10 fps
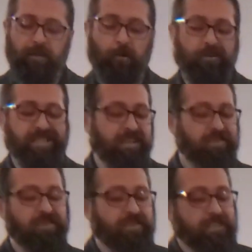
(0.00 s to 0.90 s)
your
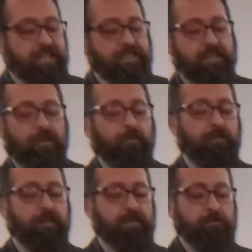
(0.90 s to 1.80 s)
attention to detail.
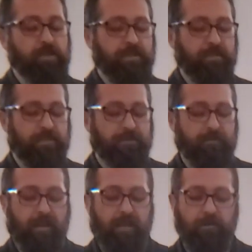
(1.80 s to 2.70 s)
And so,
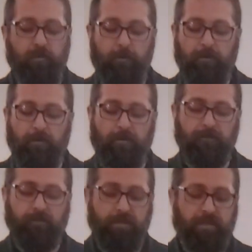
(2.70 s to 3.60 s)
Jesus, as we
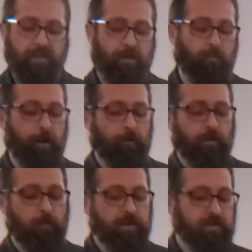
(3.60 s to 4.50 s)
were listening to prayer
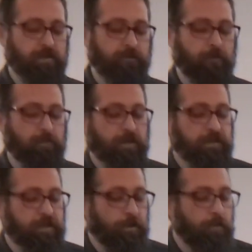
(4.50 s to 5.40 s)
requests just a few
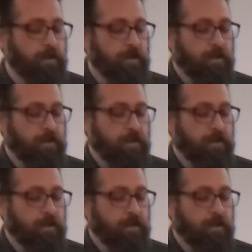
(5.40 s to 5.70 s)
minutes ago,